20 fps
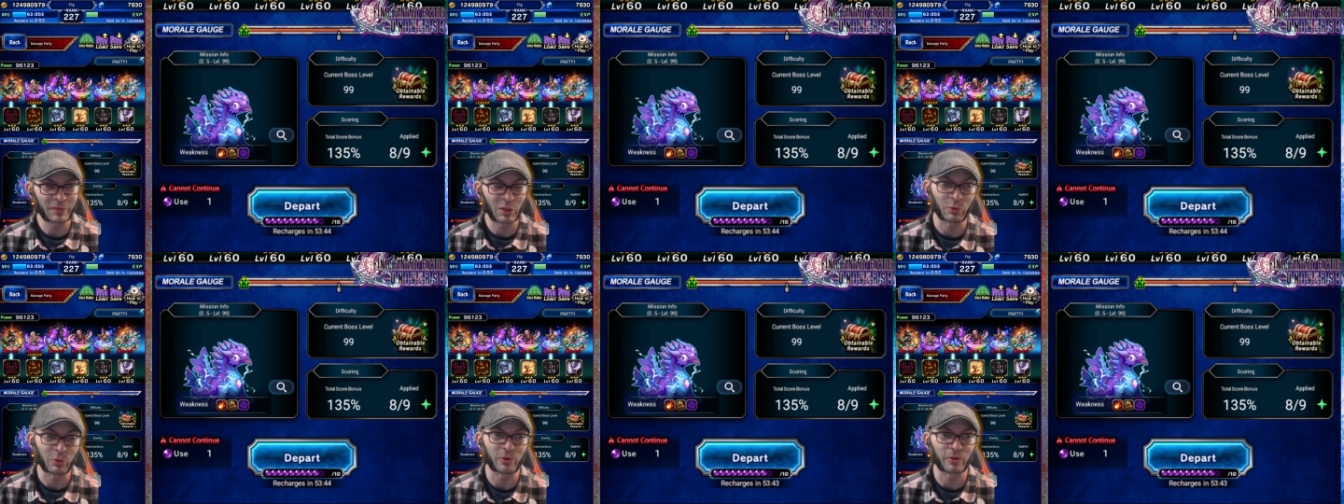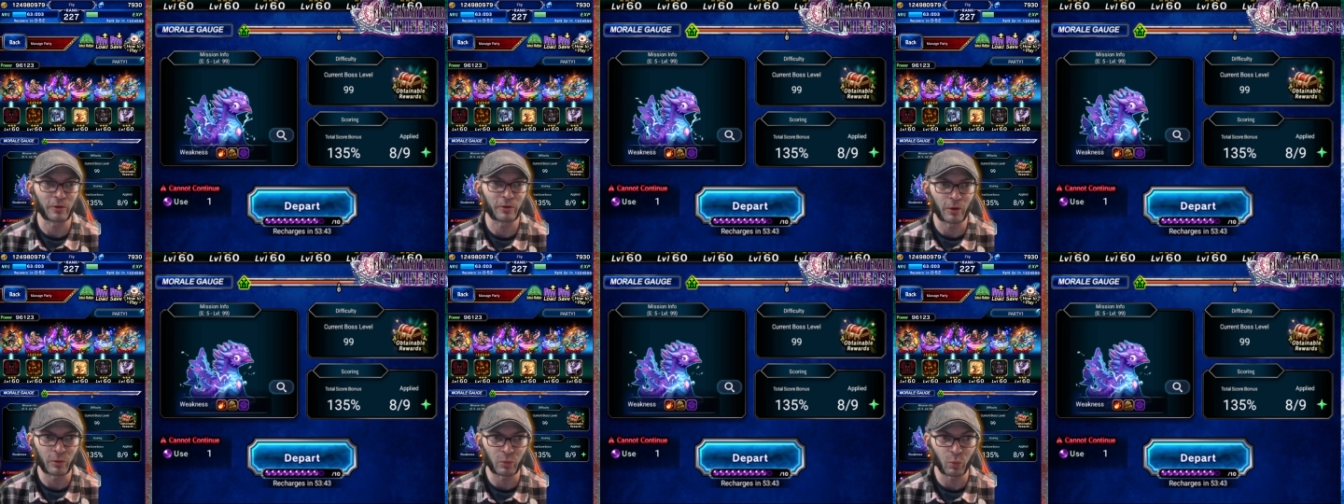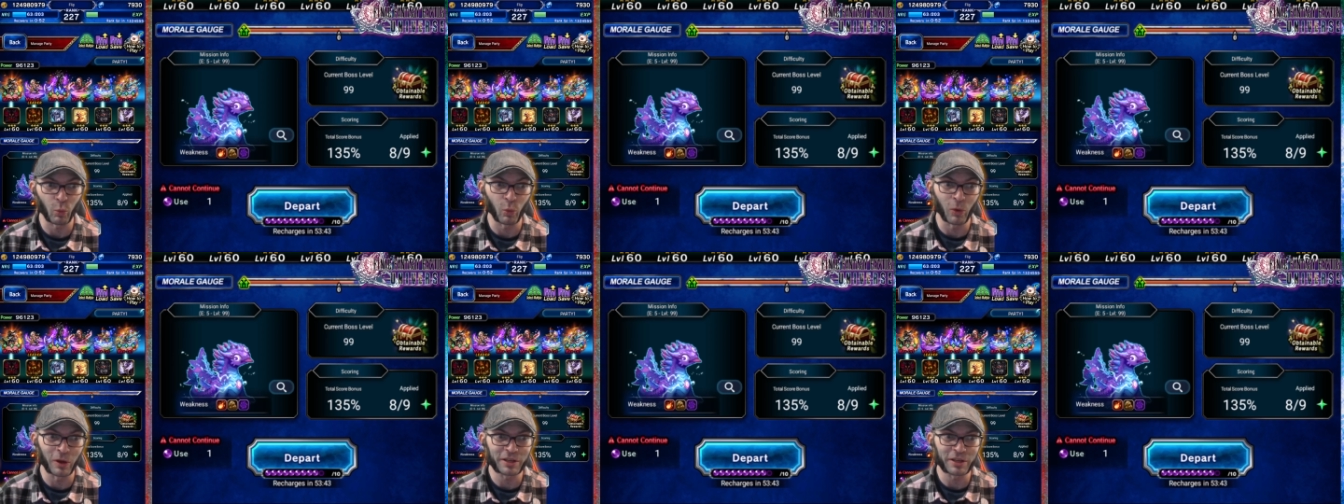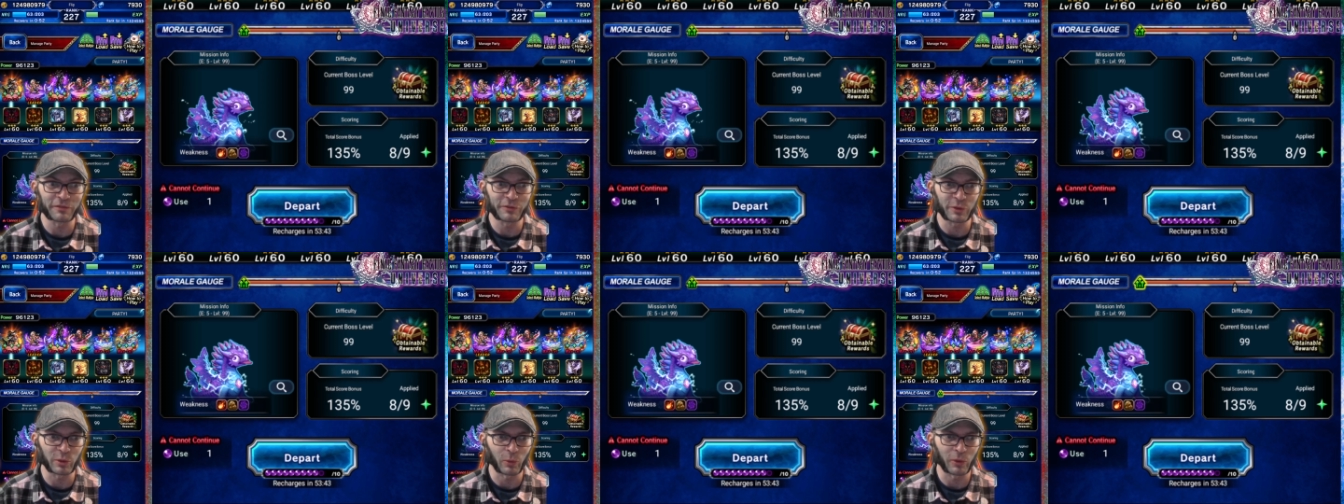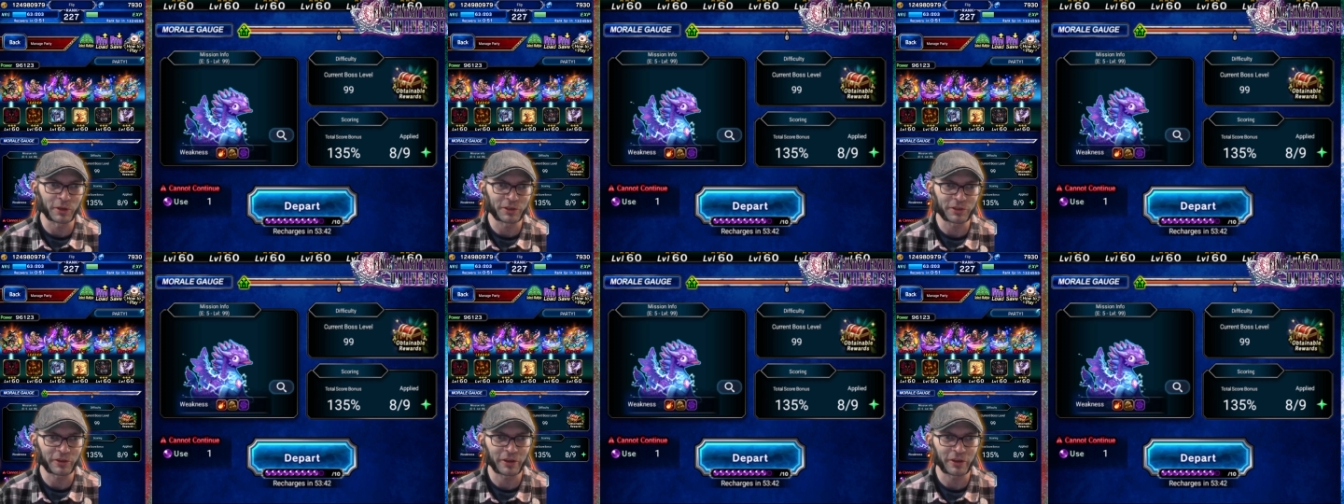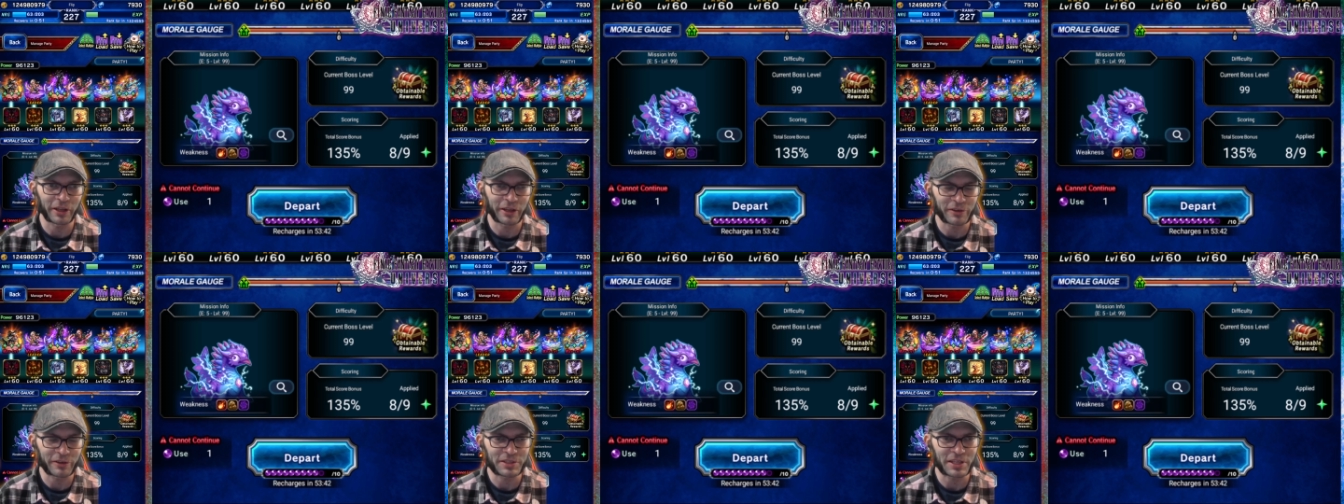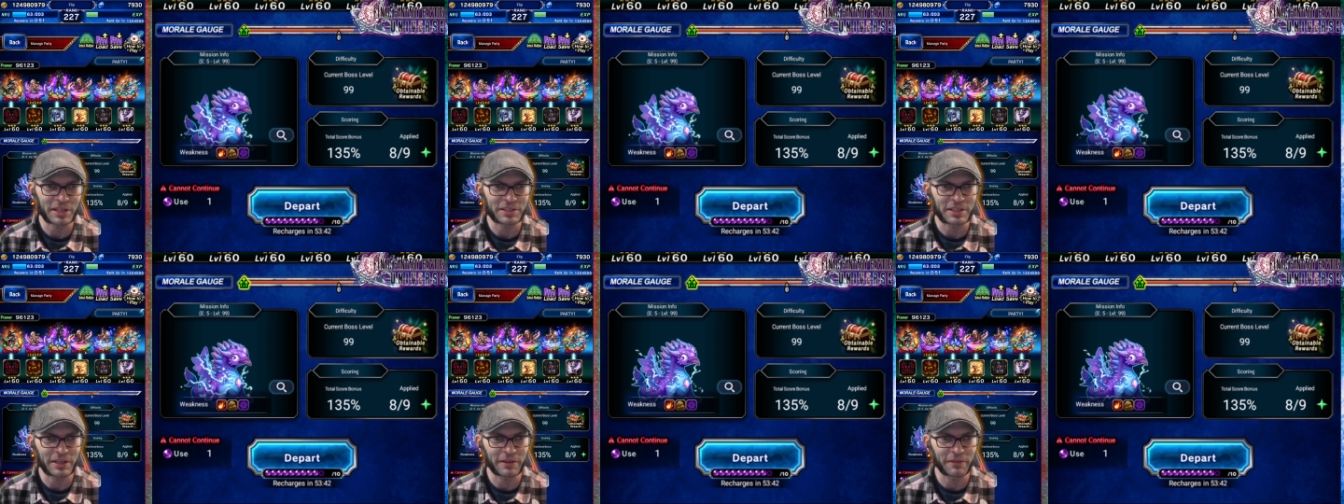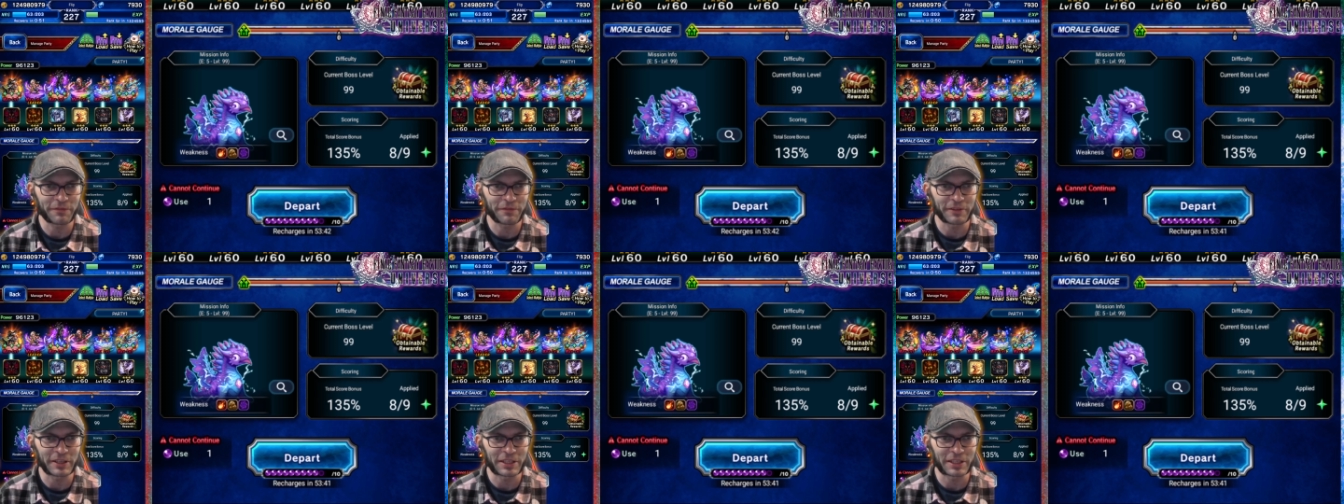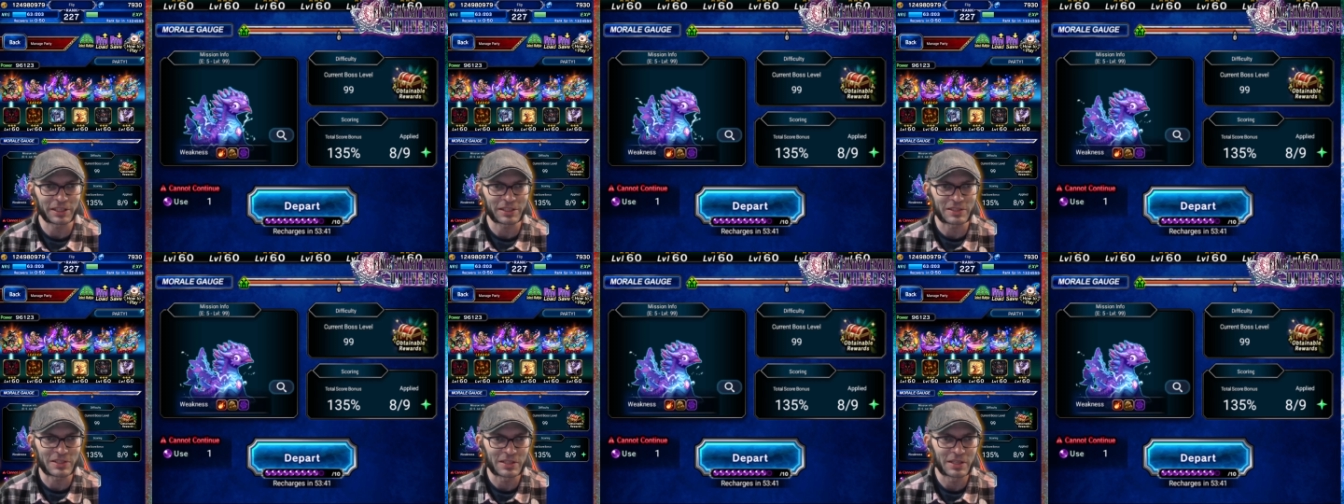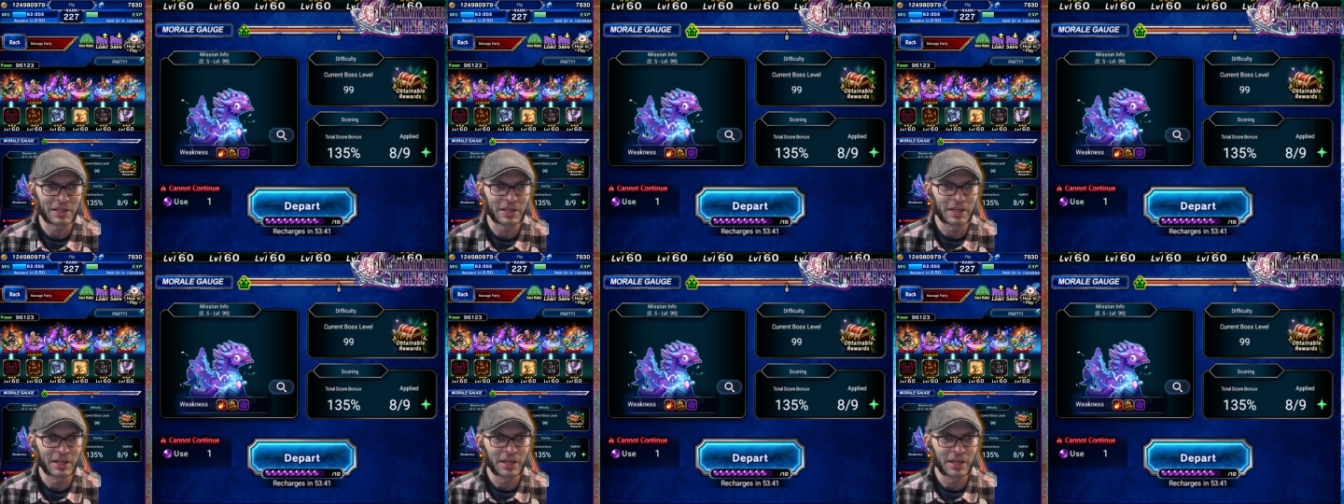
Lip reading: one of your 1-turn hiders has to have Phoenix.